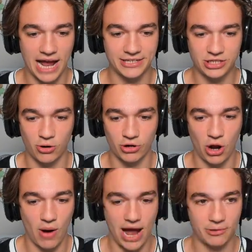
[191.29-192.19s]
I don't
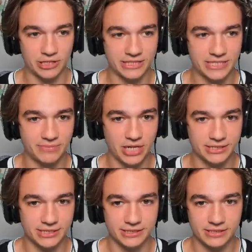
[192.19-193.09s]
know how our team
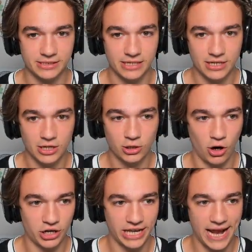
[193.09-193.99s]
does it
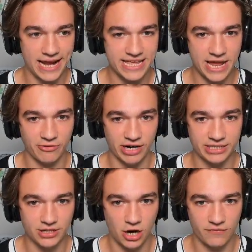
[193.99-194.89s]
guarding 88
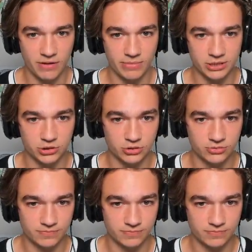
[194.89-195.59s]
rated Donovan Mitchell.